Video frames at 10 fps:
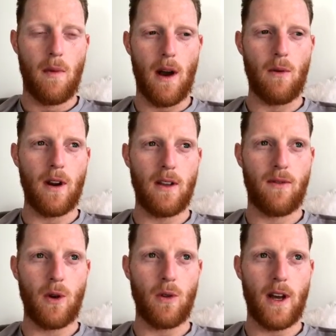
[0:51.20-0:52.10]
I really
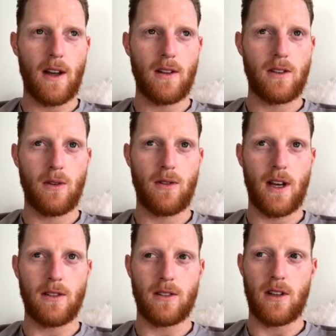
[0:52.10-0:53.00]
feel that
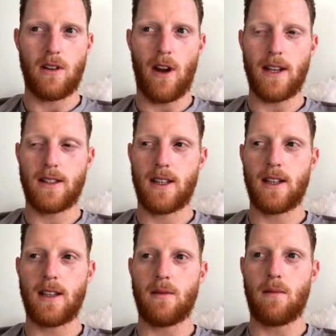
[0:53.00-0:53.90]

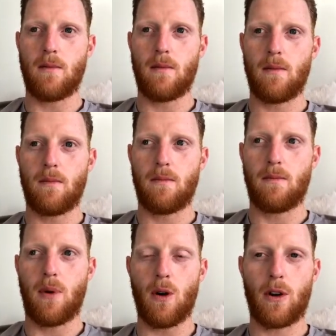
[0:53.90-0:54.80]
2019
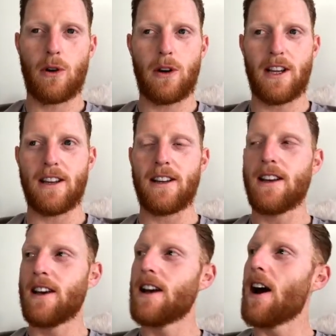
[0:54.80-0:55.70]
put cricket
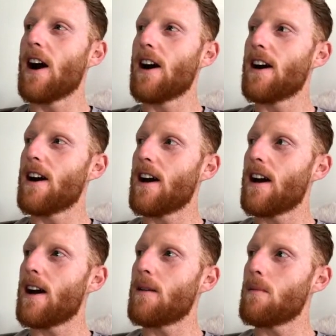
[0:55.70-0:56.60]

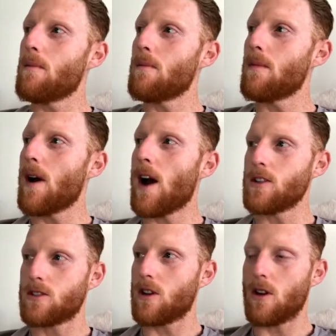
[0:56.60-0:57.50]

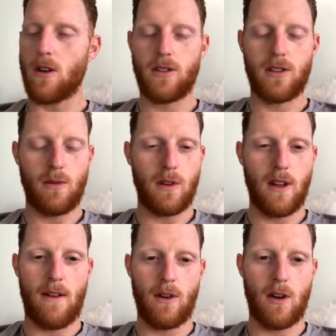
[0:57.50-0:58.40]
as close it will
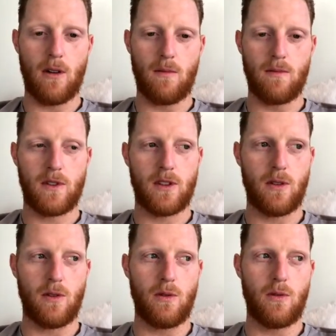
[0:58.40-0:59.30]
ever come
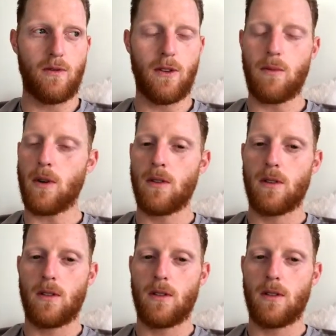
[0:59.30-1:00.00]
to football.